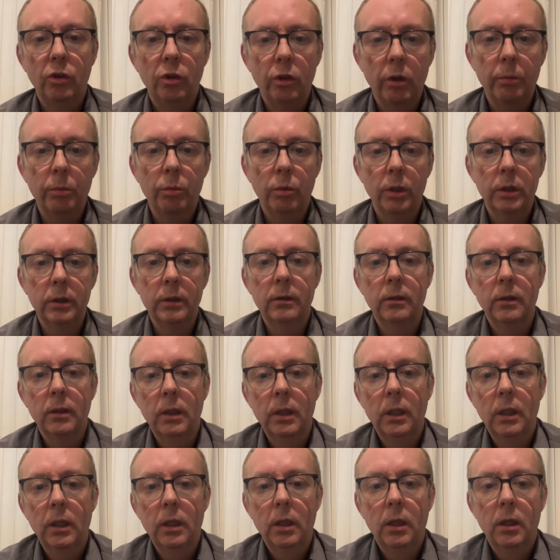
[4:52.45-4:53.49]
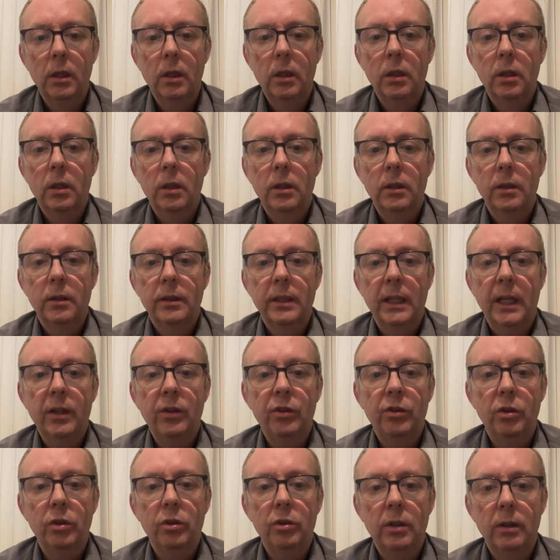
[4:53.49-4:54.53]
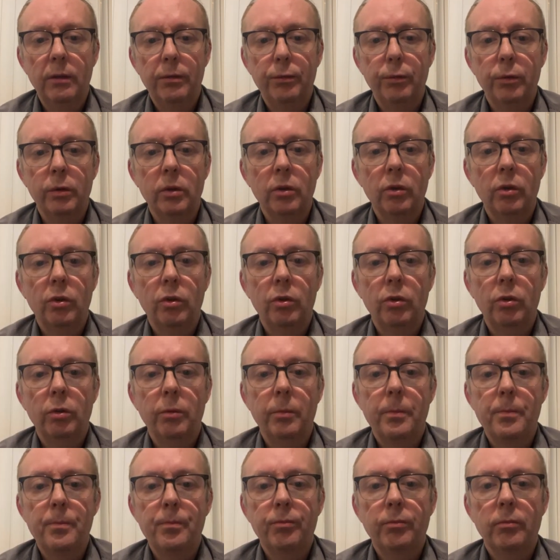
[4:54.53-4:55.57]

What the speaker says: someone. That's the difference.